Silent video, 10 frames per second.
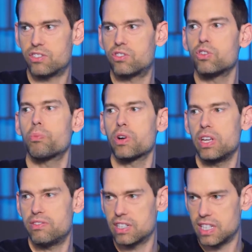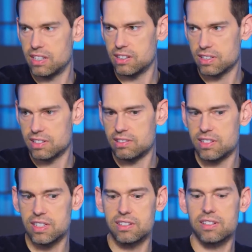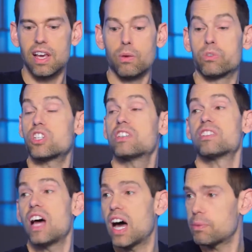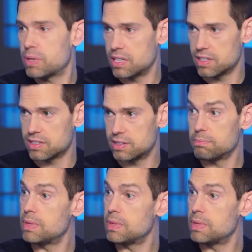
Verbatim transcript: super even keel existence, which is not appealing to